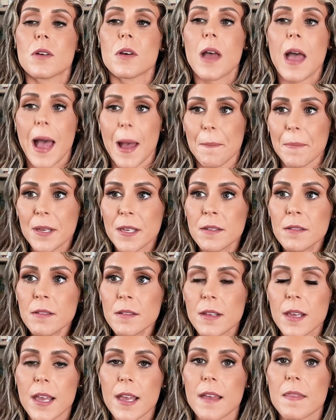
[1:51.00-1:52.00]

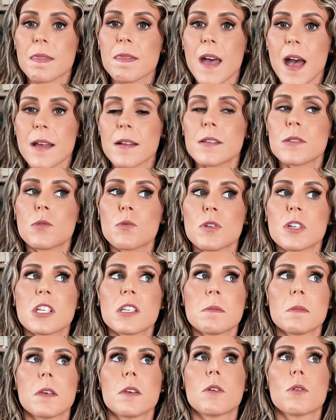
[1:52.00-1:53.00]
happen, and that is going
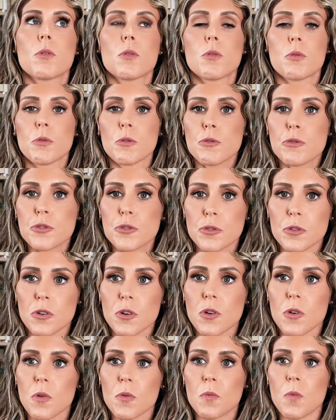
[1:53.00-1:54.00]
to be
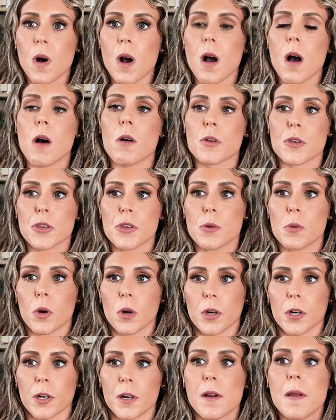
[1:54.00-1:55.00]
crucial while you
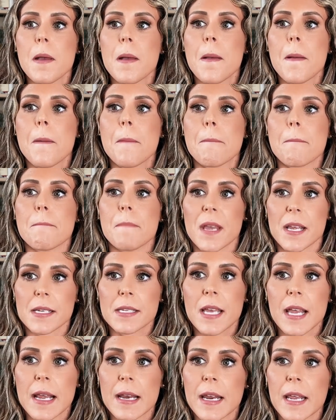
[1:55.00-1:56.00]
are
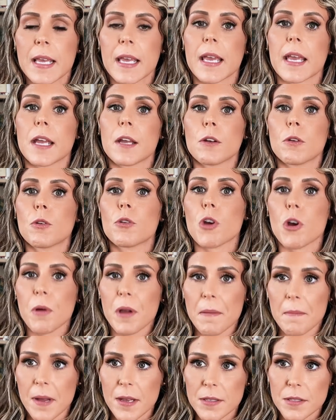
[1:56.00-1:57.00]
maintaining and
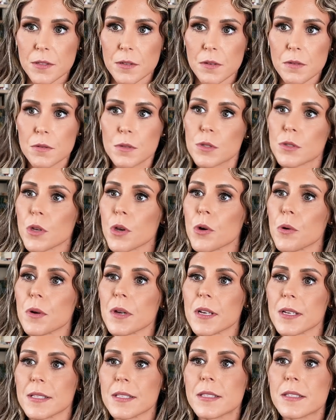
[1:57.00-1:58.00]
growing muscle. So
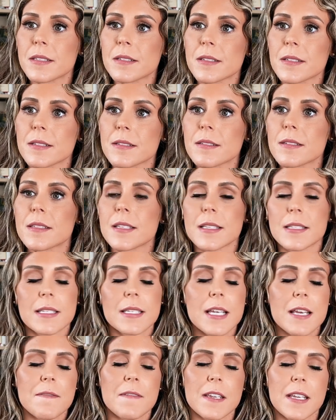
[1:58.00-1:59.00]
insulin
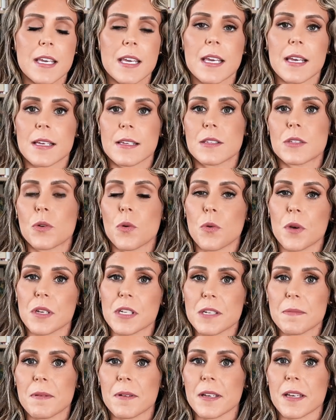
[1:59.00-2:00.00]
sensitivity is going
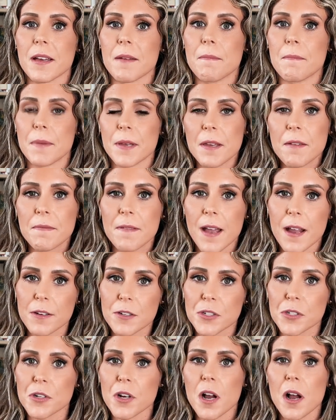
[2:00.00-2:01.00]
to play a big
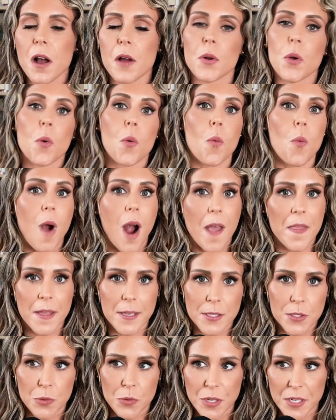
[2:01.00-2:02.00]
factor on why
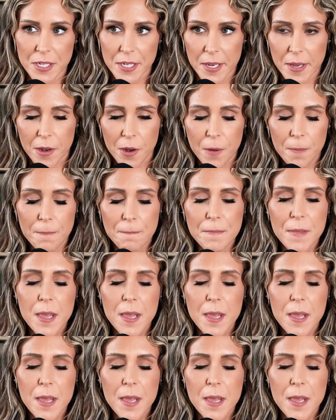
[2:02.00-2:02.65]
that's going to help.